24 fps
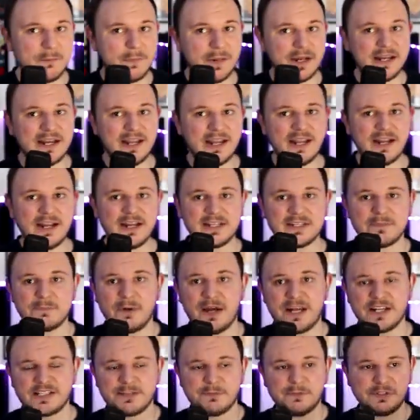but it is
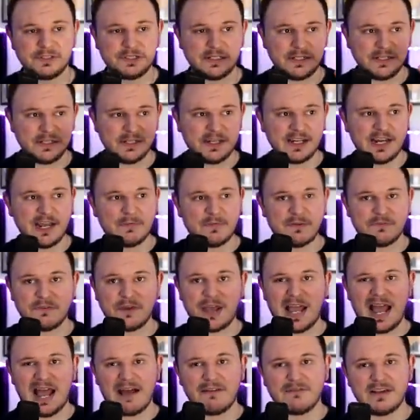possible to look it up if you
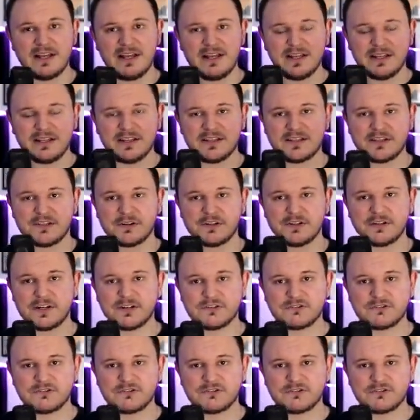have a certain